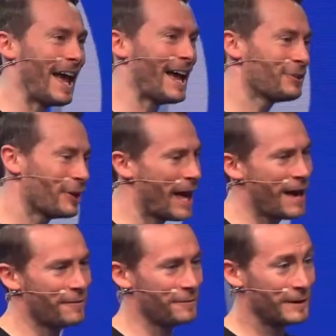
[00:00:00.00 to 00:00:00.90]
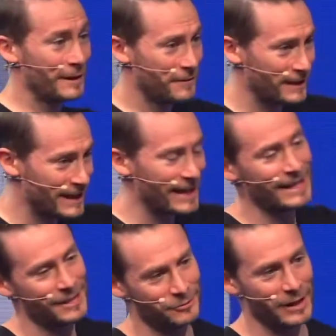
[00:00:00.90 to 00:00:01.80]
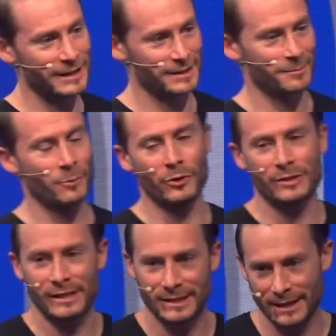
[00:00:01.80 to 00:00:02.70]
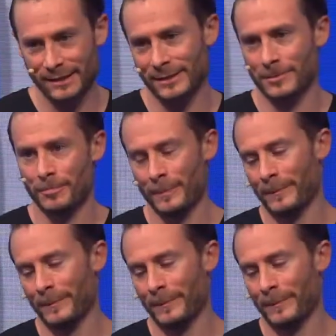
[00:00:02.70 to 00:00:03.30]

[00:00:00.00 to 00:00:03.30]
and you'll have, if the data is right, more success.